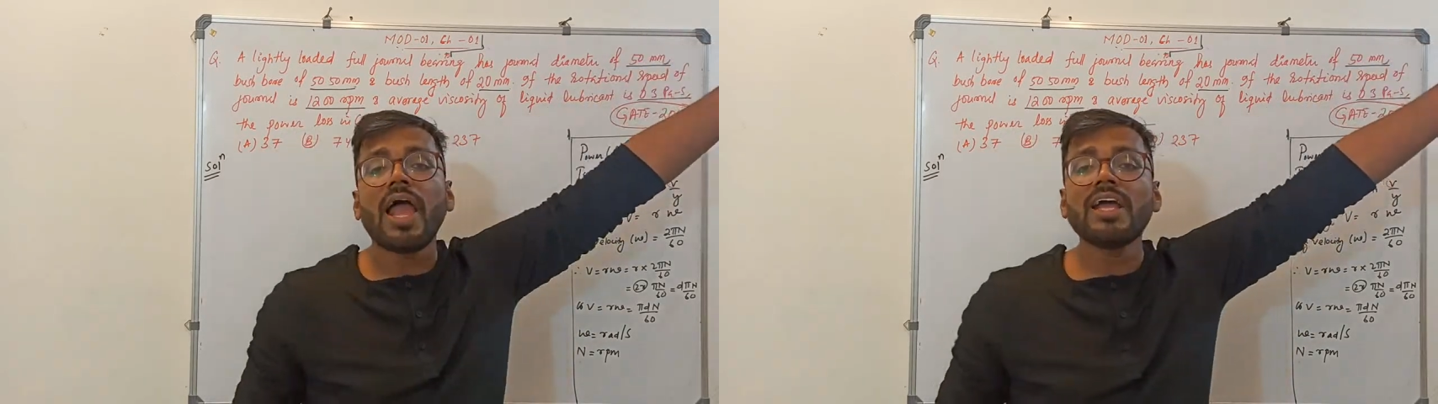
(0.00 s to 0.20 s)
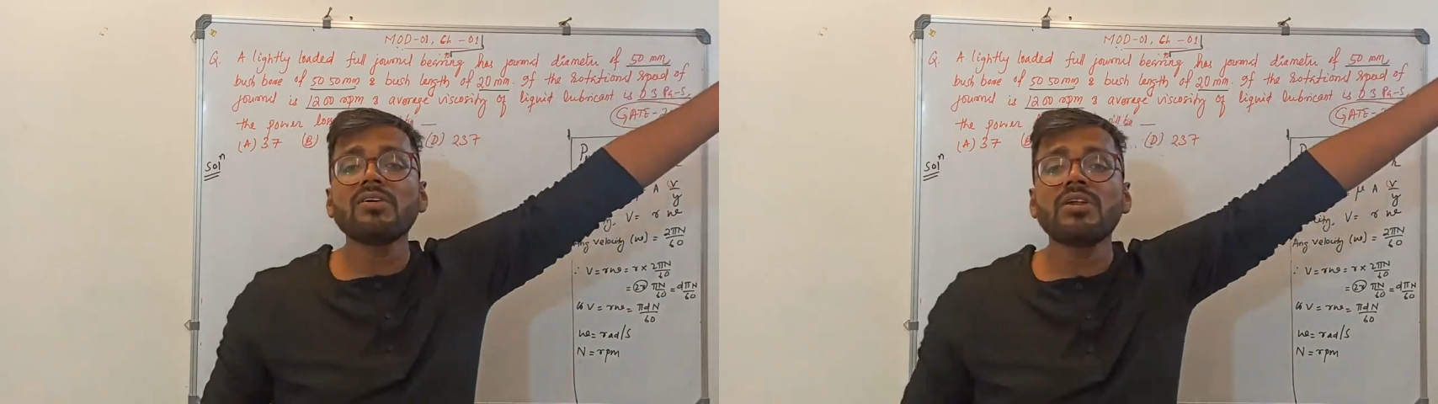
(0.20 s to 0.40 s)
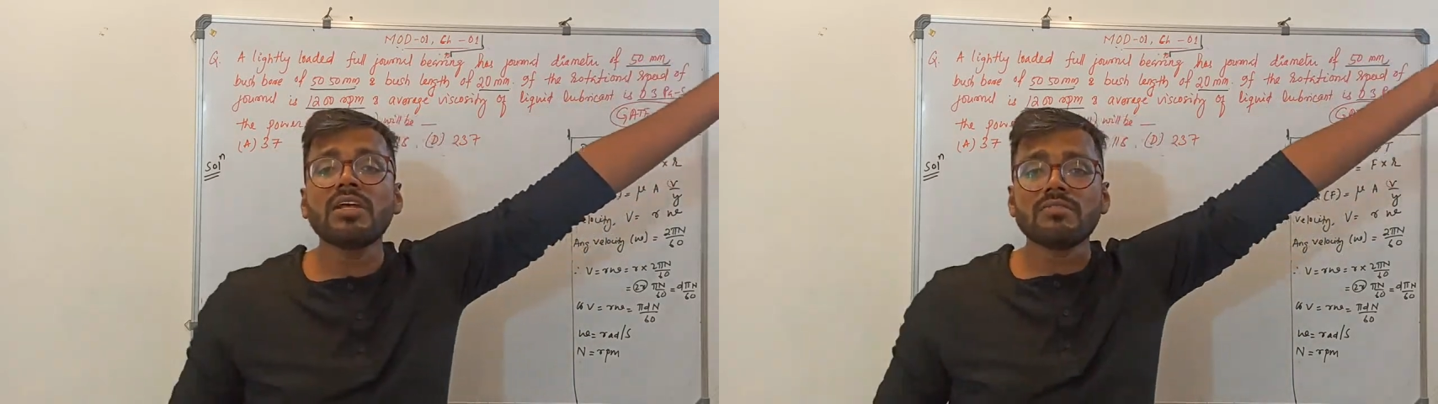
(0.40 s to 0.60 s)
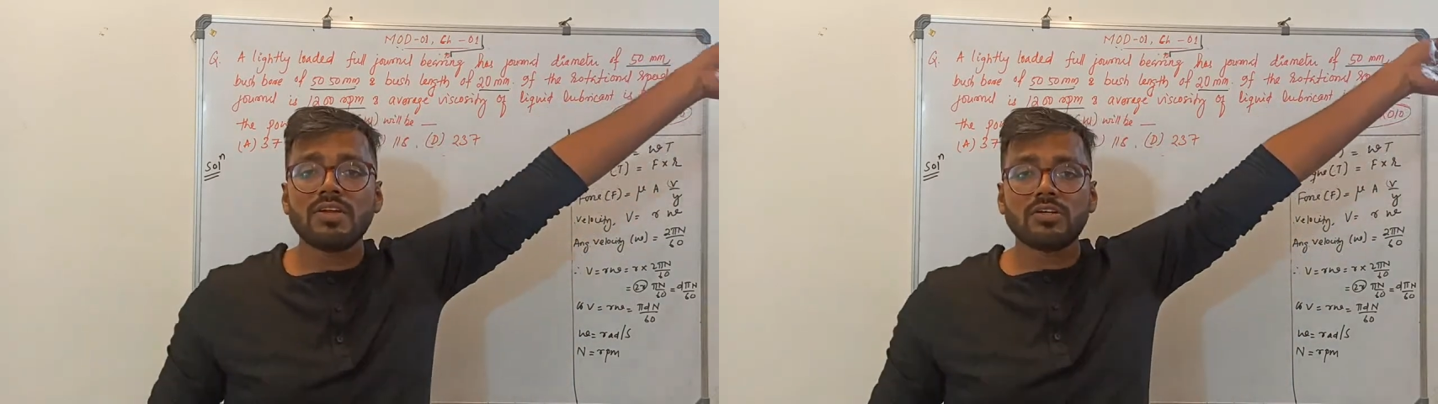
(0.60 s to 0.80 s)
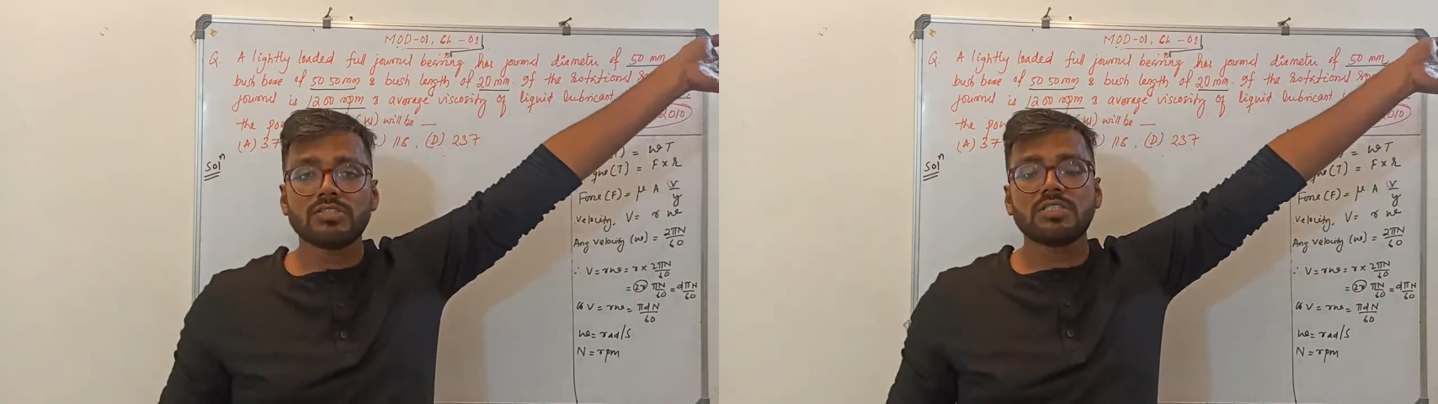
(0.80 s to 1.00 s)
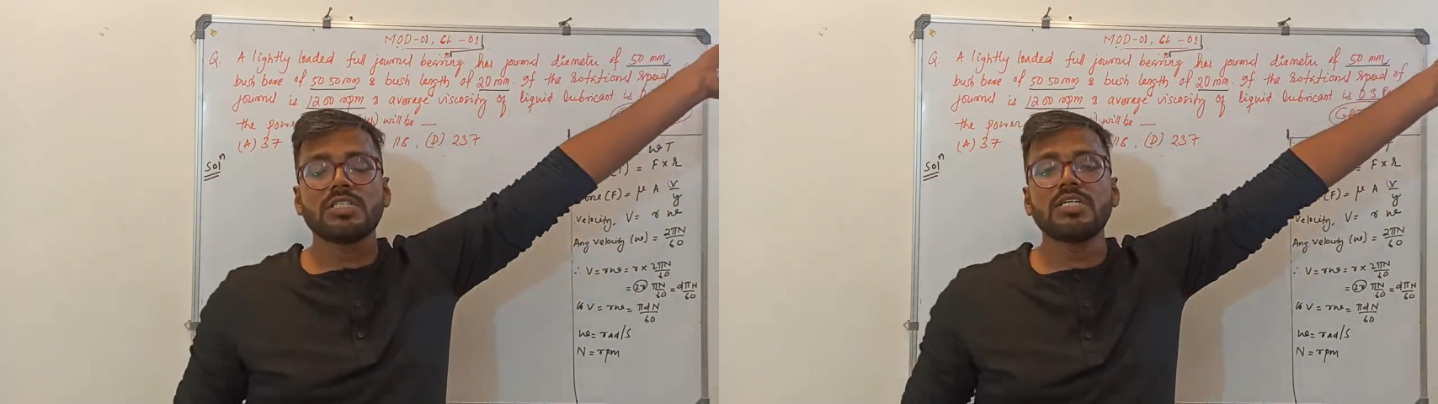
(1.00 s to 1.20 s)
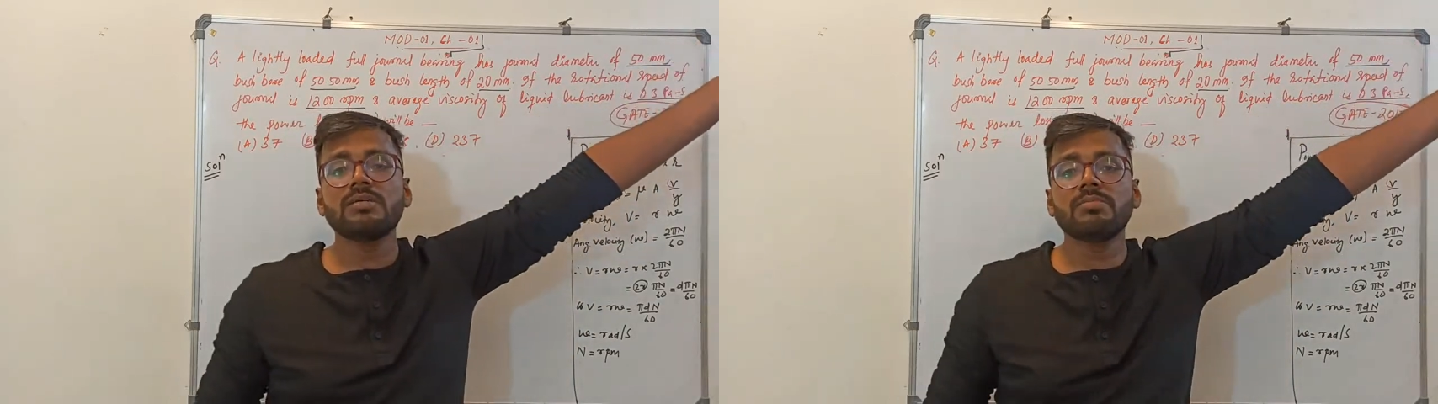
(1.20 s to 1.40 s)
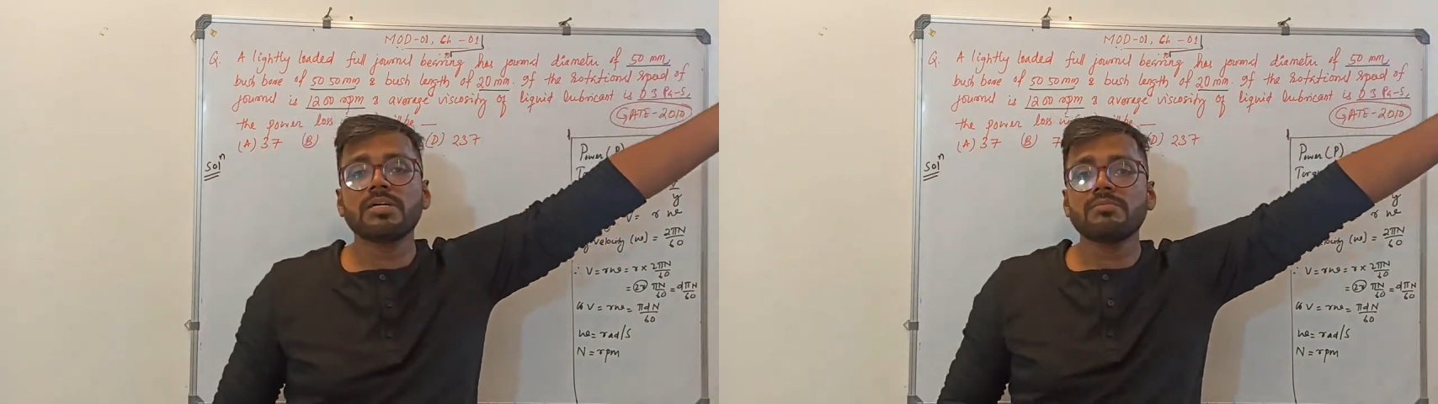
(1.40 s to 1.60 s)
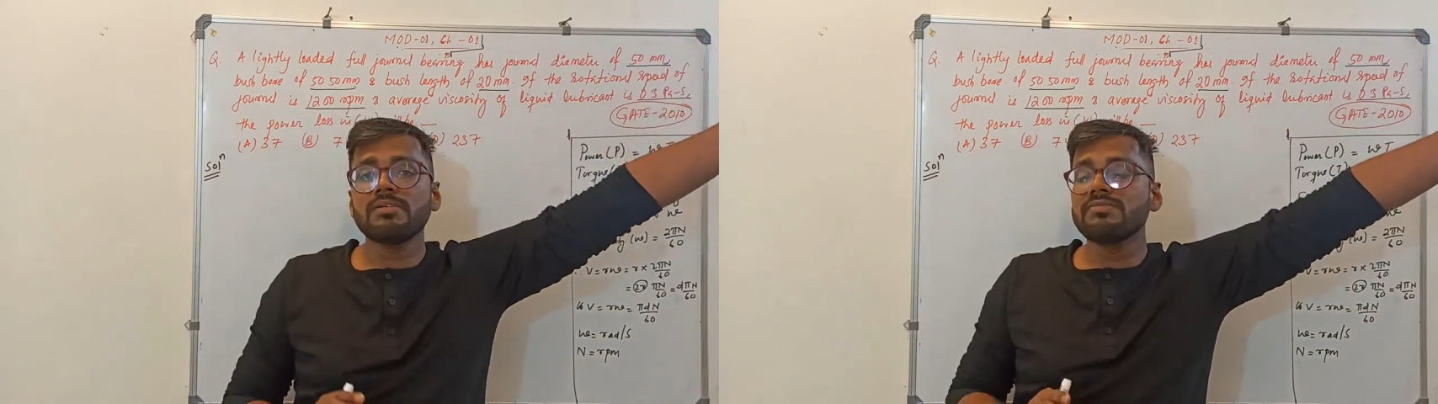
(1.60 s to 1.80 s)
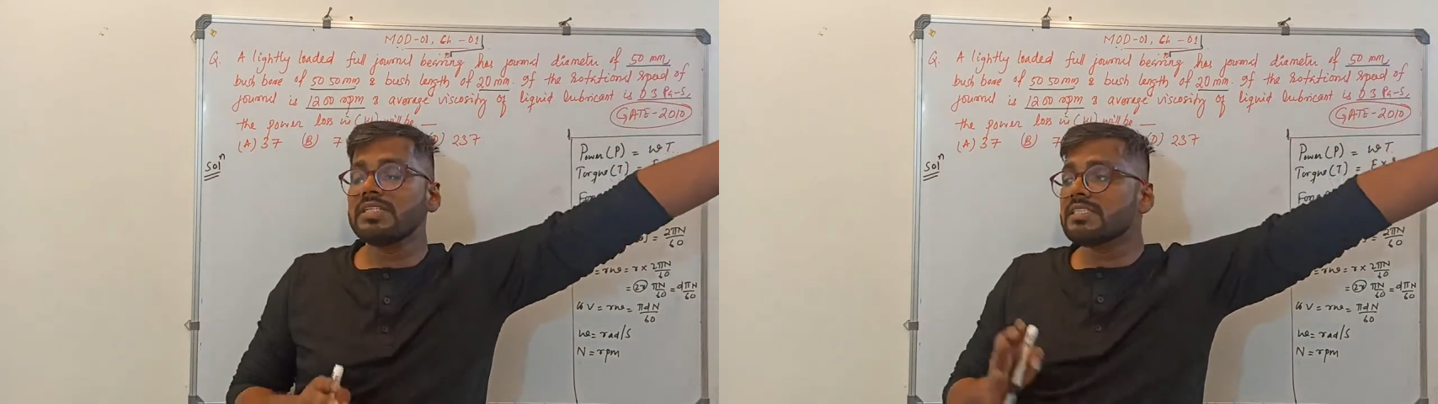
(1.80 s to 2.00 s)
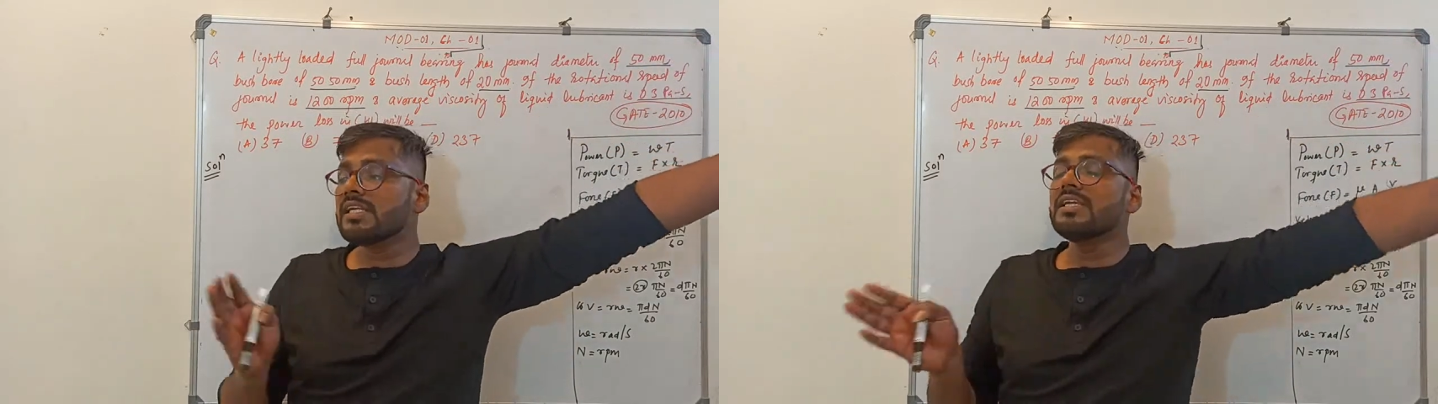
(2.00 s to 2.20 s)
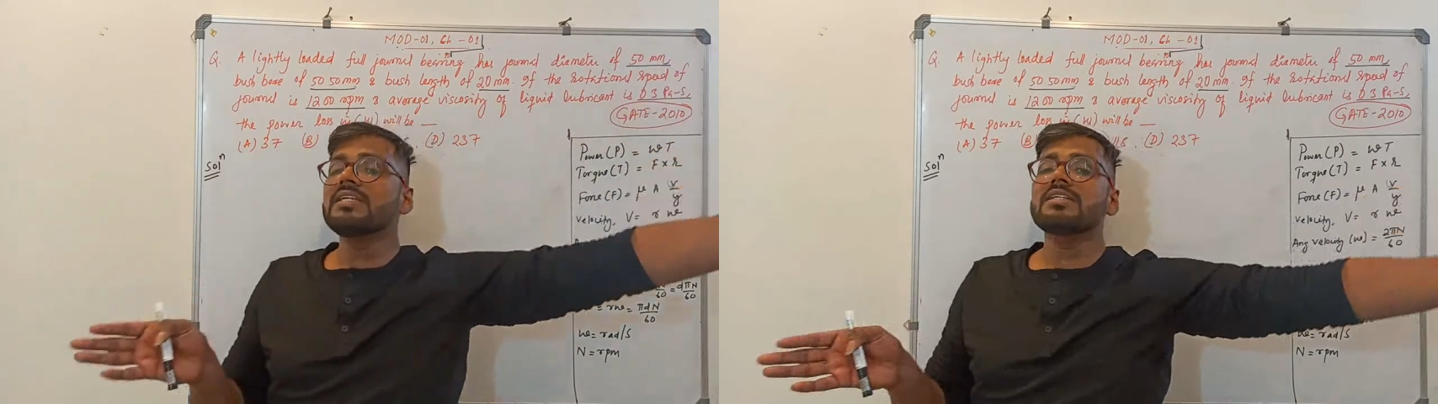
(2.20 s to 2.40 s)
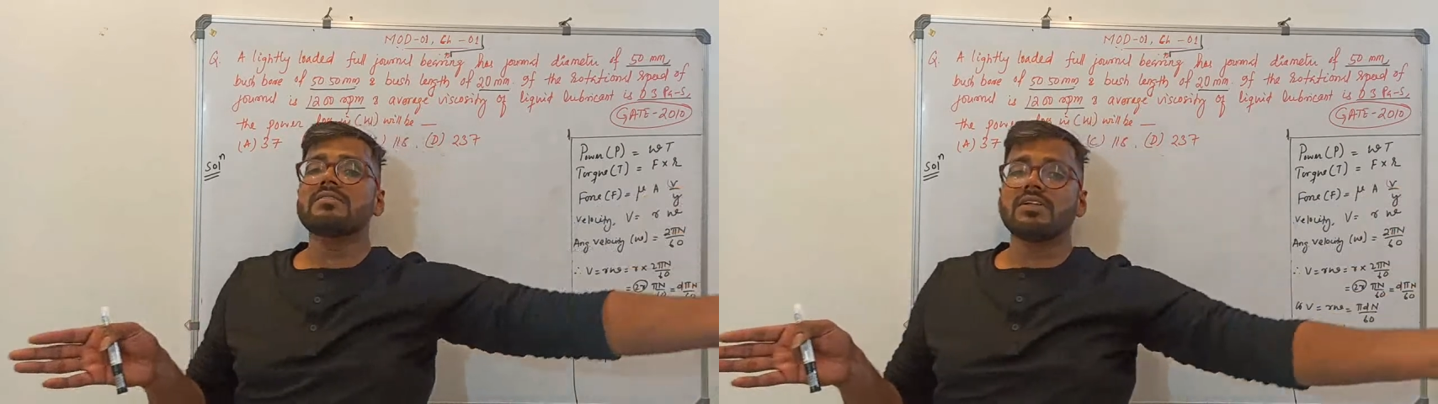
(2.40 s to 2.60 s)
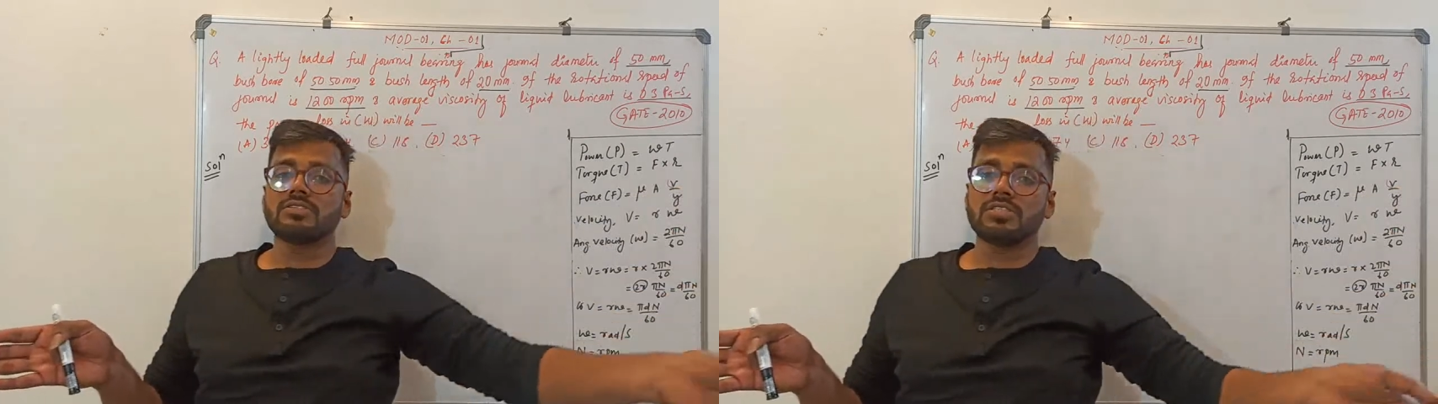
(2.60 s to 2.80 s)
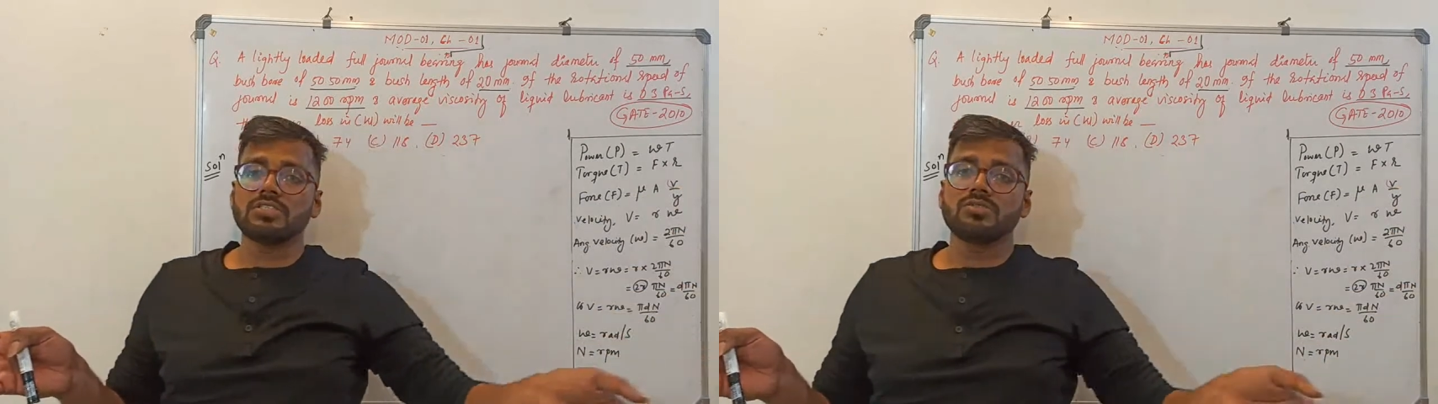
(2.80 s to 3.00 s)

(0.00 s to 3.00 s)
angular velocity, but my v is the linear velocity.